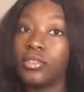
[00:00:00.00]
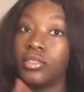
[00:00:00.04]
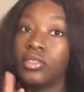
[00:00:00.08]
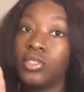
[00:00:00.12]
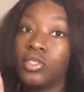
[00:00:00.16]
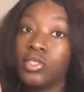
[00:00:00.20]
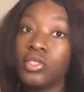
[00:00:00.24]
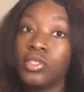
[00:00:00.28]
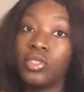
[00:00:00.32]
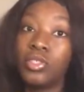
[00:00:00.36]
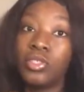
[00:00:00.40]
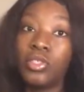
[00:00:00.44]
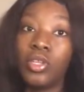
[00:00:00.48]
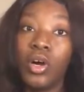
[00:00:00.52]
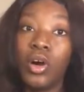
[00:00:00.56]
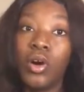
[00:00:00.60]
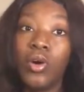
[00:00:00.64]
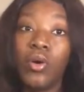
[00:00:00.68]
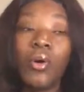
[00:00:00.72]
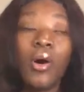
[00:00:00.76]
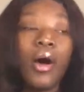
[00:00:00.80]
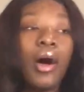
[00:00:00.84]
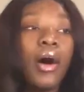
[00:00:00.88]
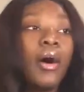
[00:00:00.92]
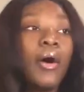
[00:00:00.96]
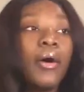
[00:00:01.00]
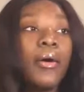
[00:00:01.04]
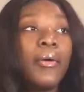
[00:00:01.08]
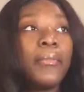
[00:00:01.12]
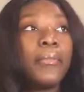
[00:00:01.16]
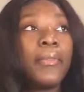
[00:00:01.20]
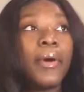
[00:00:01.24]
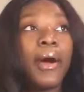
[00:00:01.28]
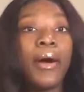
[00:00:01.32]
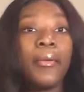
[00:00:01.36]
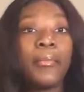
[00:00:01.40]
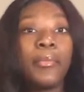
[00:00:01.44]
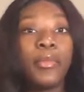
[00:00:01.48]
just know,
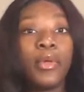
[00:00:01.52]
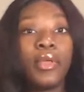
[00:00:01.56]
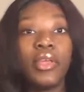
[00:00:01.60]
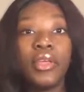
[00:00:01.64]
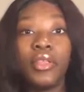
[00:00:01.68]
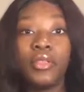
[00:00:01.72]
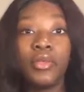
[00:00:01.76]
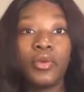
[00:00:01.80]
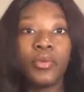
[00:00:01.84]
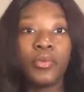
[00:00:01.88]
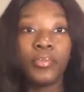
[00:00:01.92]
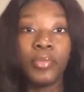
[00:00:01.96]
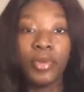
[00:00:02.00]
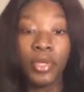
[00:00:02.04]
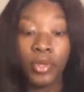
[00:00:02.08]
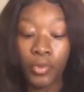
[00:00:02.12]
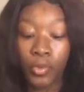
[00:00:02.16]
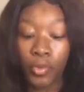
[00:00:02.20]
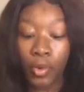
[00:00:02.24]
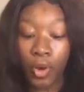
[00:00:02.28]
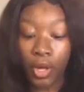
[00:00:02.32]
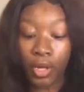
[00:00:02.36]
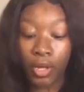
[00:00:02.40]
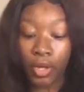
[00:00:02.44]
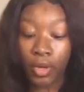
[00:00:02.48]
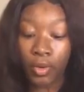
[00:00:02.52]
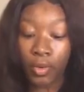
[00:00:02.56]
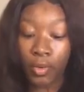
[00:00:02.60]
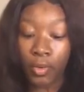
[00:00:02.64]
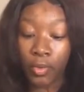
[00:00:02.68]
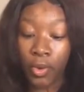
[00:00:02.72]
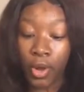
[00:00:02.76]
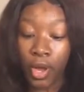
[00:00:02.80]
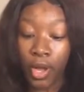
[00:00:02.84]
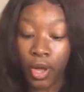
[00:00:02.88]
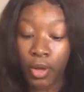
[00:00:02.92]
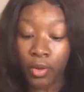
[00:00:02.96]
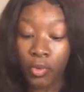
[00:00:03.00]
I'm gonna either be walking
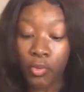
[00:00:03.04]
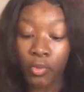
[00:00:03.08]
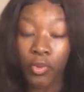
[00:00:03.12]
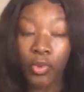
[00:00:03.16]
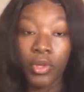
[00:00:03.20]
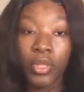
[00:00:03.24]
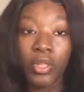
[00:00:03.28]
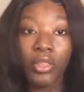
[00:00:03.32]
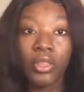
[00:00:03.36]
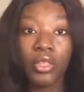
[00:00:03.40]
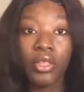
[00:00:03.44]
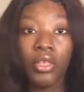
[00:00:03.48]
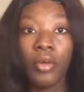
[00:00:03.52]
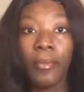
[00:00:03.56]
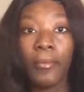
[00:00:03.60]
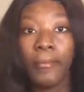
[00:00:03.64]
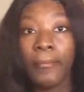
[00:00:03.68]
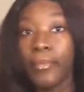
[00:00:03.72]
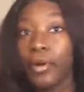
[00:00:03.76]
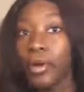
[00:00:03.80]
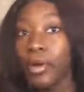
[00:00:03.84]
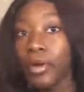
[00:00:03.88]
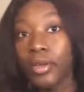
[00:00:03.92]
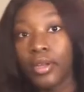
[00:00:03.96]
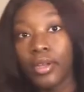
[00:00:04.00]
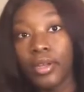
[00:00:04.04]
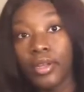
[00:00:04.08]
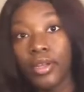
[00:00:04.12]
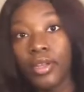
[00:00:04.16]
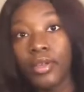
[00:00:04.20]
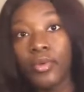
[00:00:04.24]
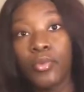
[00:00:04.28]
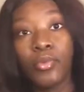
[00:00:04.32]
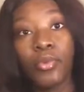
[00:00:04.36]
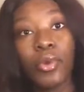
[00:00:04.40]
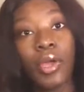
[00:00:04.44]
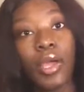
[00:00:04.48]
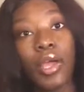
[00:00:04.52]
around with
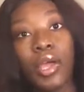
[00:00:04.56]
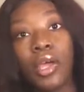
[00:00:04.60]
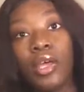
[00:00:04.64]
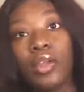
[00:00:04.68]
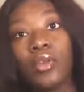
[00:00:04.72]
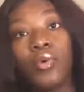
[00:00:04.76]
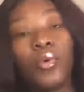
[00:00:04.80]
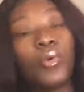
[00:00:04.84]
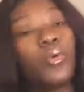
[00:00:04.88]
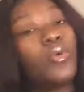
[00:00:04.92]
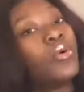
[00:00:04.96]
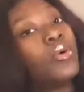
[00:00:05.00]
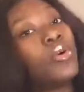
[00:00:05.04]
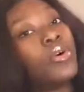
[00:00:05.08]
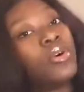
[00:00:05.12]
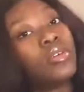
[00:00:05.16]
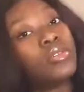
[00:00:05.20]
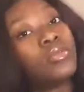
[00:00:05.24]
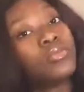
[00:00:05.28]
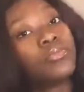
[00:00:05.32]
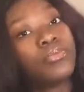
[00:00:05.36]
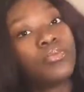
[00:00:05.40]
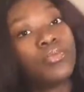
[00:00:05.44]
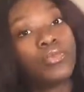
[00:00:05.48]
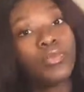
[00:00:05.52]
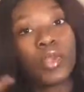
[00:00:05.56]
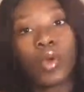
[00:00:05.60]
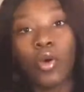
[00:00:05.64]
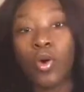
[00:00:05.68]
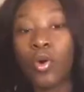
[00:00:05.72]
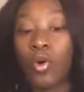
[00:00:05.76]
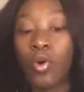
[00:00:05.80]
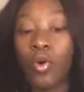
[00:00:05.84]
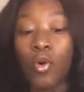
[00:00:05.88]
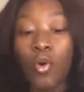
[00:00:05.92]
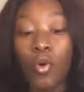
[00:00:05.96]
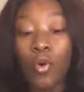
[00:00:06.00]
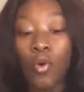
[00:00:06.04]
burgundy red or
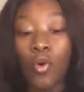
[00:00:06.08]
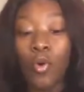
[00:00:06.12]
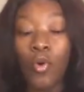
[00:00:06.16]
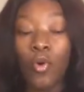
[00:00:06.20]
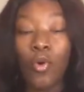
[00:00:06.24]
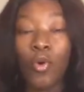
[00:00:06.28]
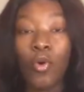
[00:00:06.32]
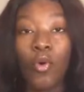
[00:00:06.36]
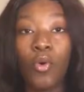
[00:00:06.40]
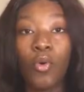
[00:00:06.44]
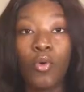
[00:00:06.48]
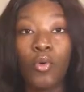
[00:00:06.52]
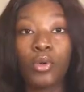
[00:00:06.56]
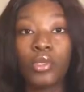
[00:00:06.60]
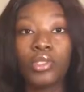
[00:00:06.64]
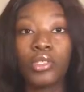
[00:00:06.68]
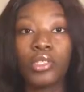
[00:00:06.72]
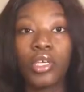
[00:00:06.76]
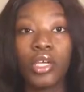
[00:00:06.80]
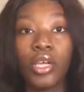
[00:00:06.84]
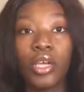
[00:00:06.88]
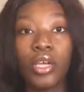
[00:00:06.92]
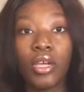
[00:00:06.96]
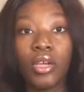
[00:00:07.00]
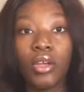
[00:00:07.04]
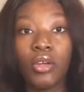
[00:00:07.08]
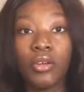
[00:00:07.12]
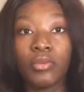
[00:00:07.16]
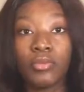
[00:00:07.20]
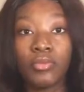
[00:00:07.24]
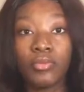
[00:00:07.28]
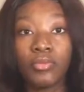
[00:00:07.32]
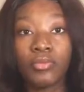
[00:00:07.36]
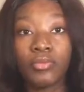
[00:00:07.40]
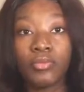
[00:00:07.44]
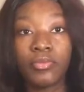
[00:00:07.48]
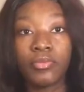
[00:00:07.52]
orange hair.